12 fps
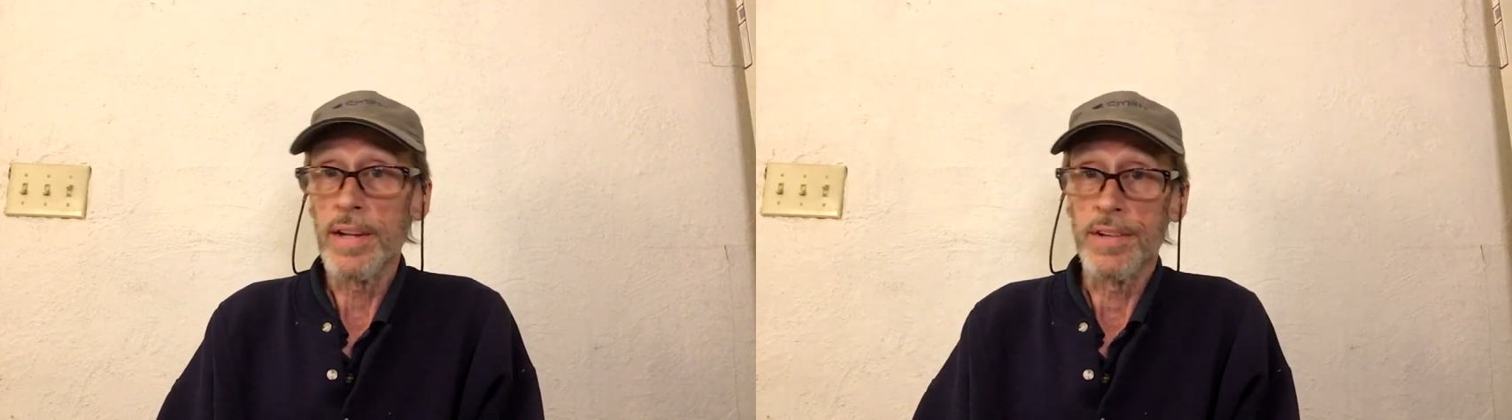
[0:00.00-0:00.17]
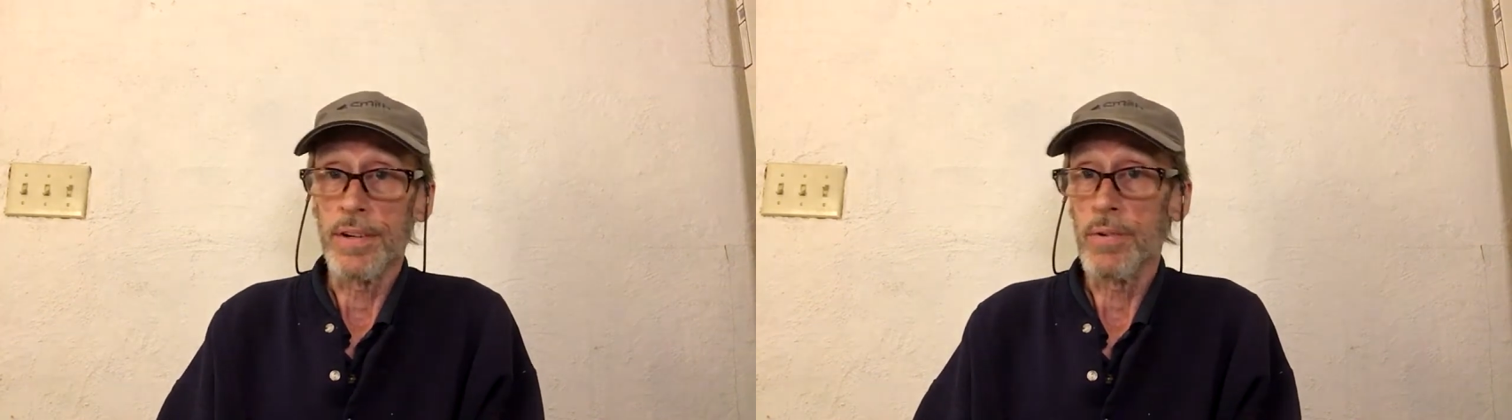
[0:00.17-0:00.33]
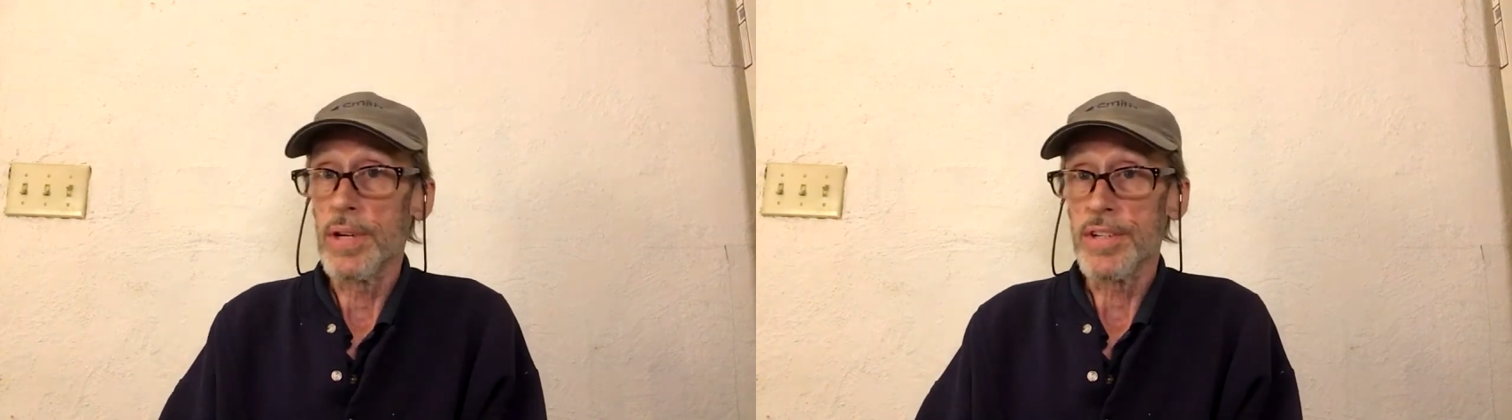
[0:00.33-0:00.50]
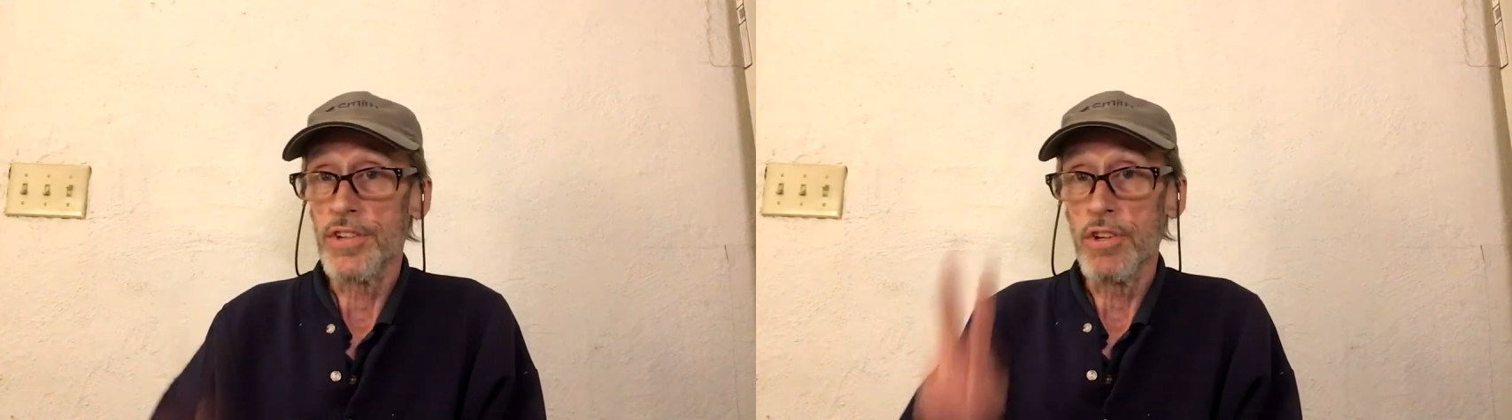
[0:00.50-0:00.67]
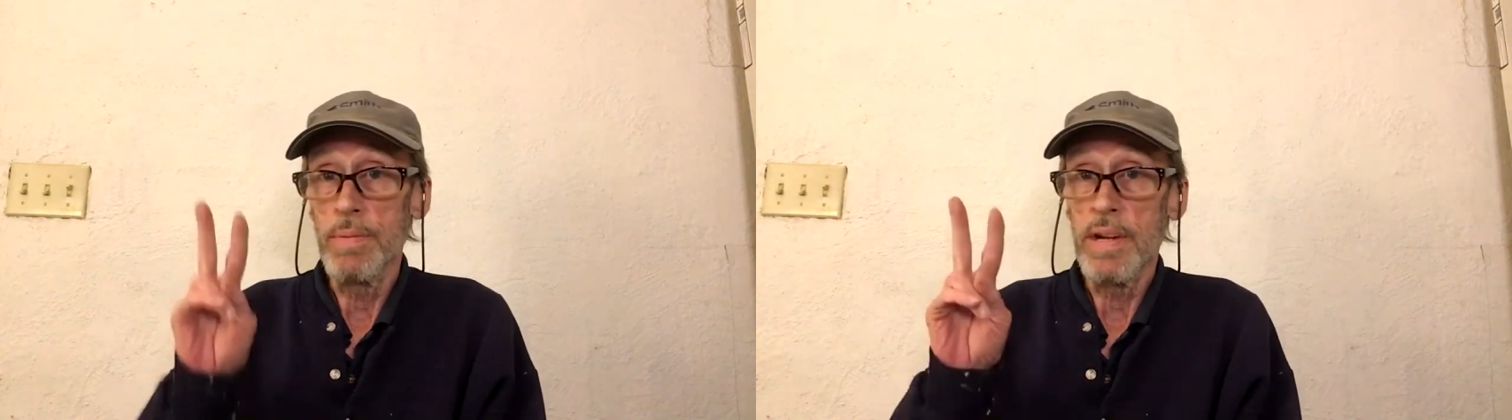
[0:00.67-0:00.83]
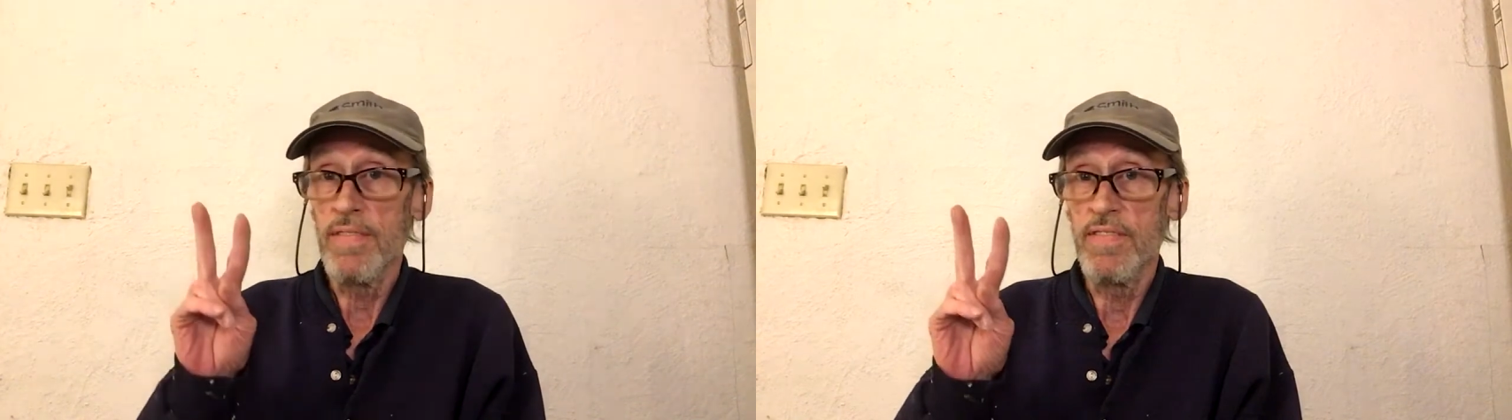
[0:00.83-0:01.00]
It's a quick
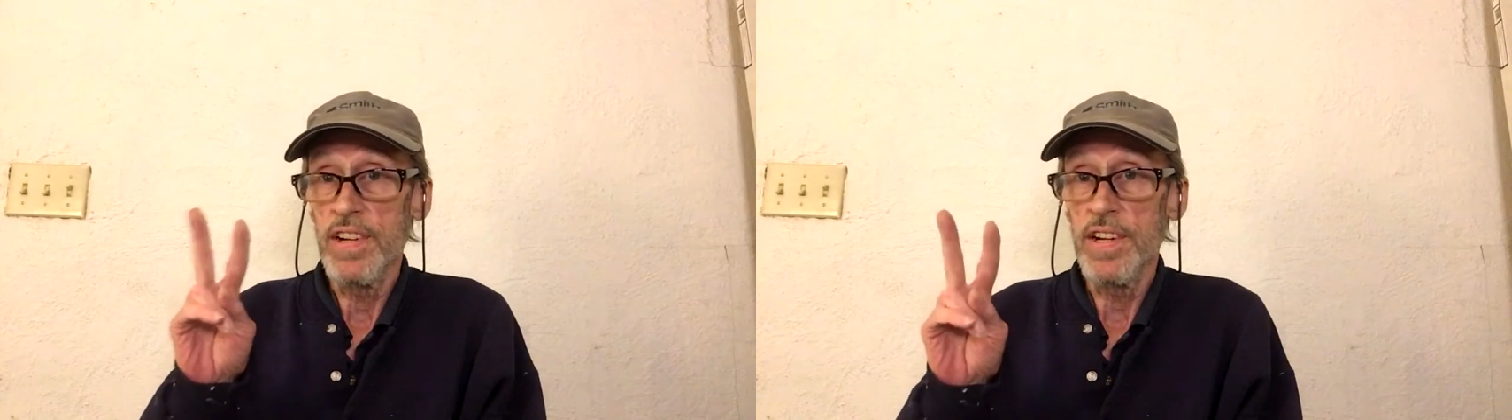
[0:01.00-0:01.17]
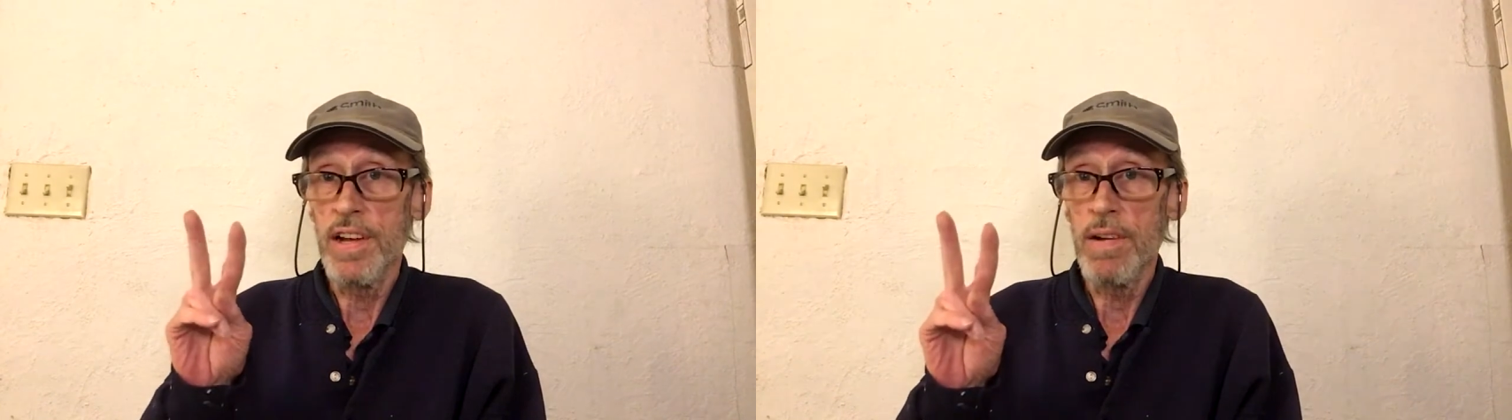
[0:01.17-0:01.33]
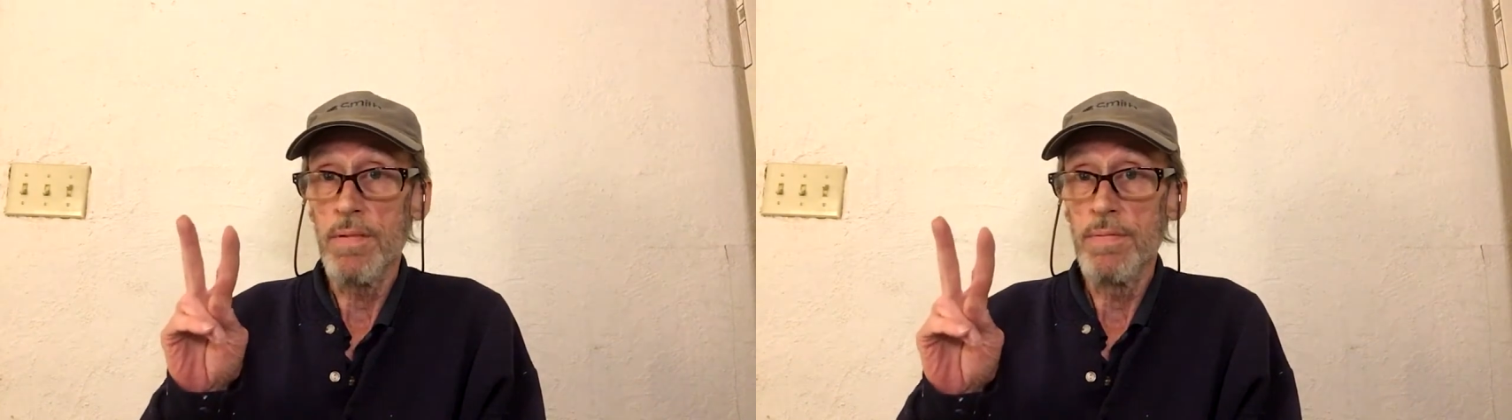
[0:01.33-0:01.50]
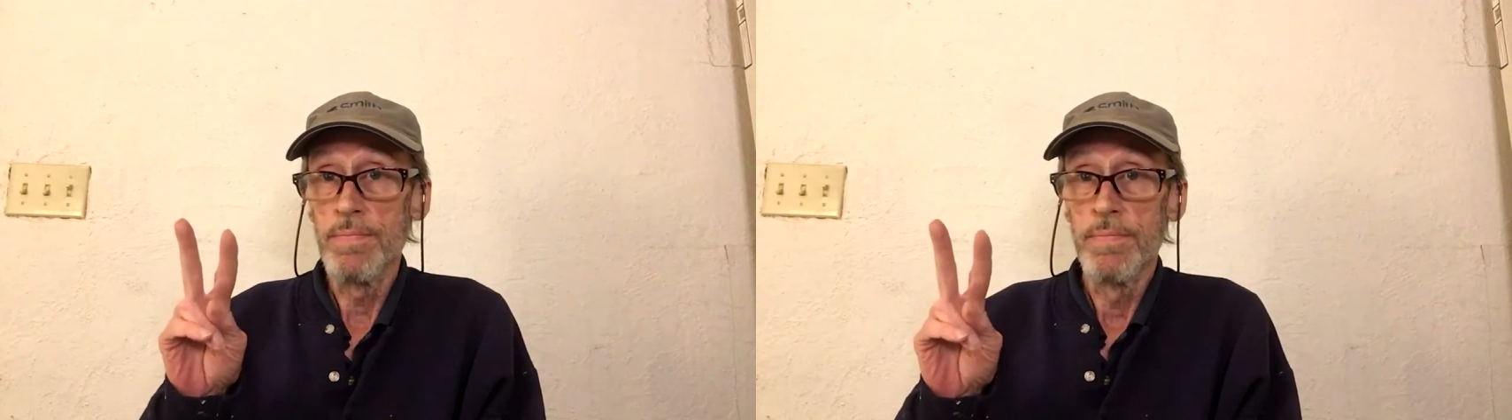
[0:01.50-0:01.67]
2-minute video